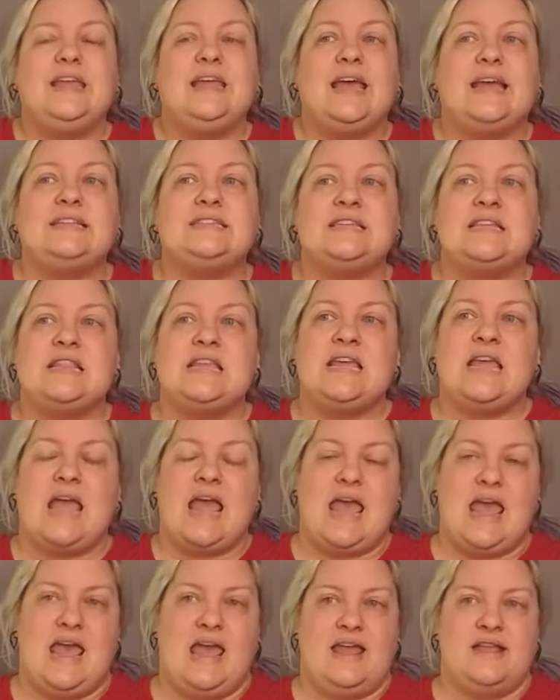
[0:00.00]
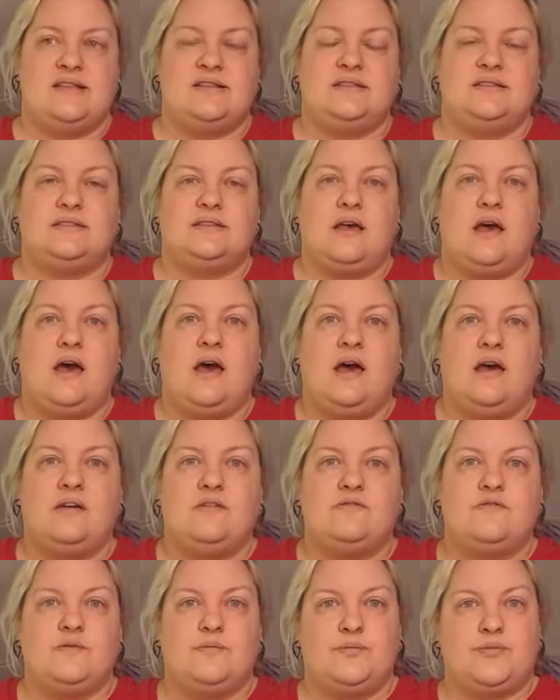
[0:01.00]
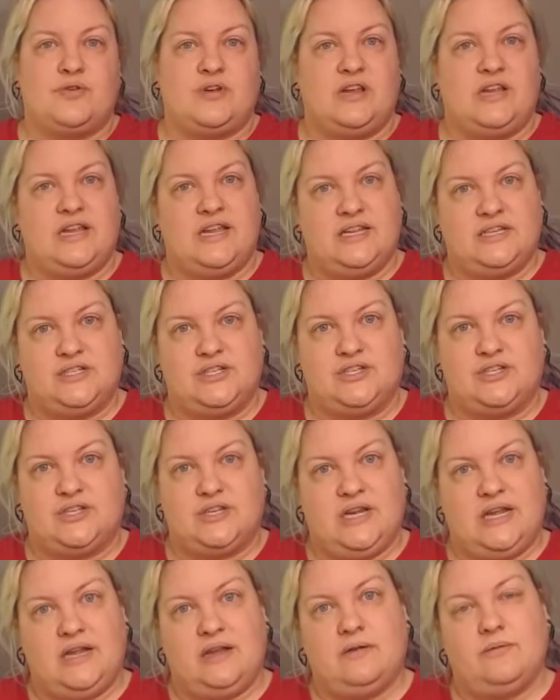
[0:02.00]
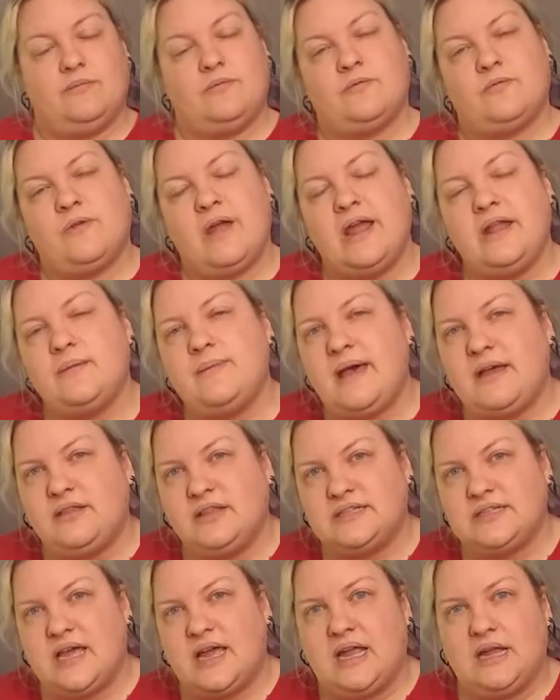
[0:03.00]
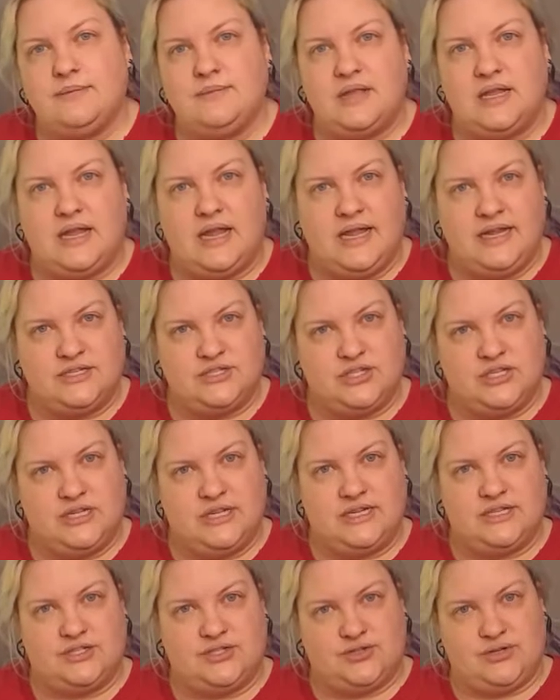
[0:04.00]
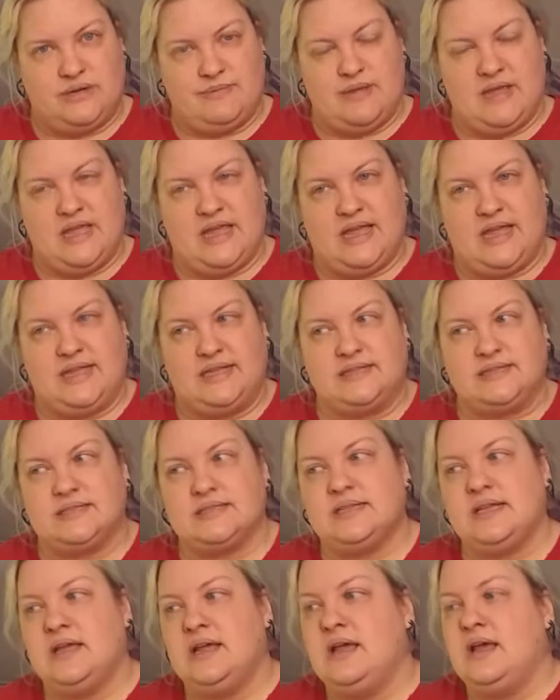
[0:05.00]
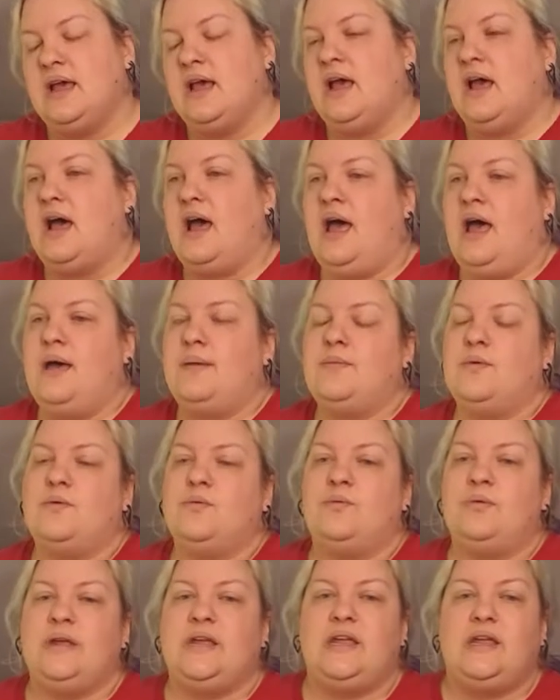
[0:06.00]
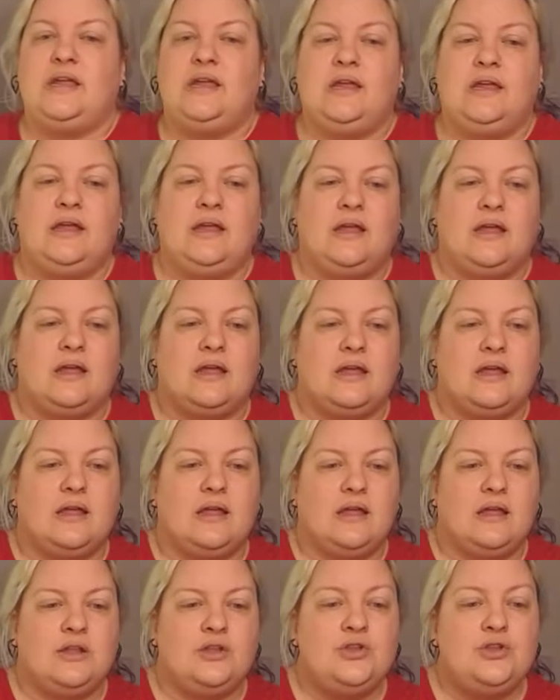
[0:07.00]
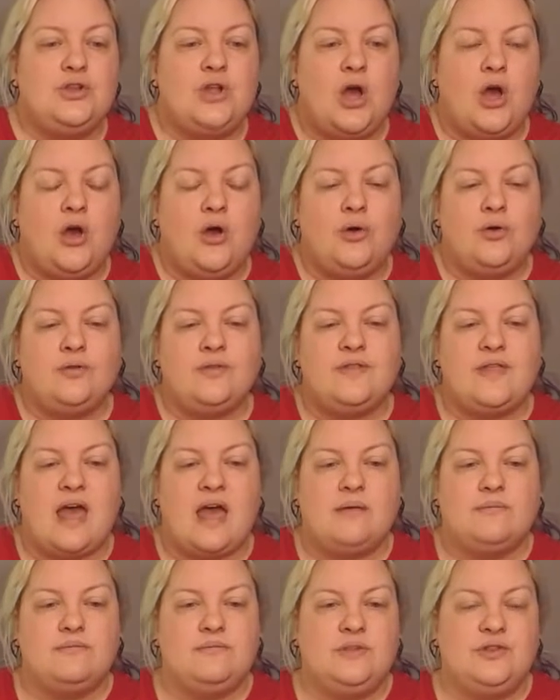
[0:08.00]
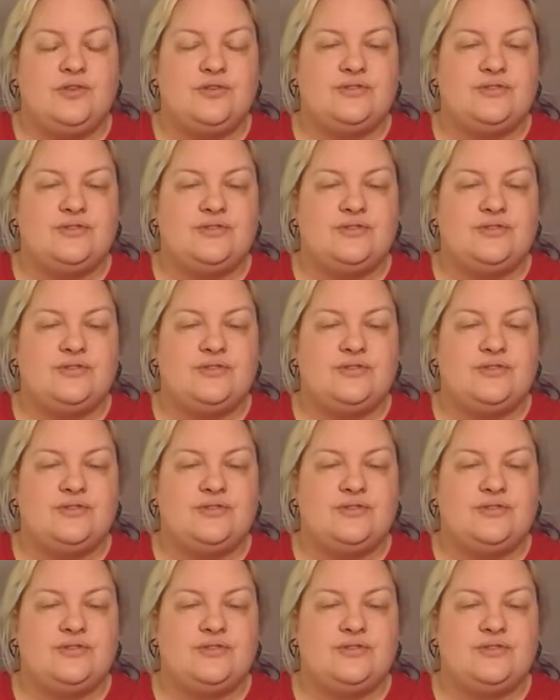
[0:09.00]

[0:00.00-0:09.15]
Now, when we get to the end of prehistory, right about the time that ancient history begins, we know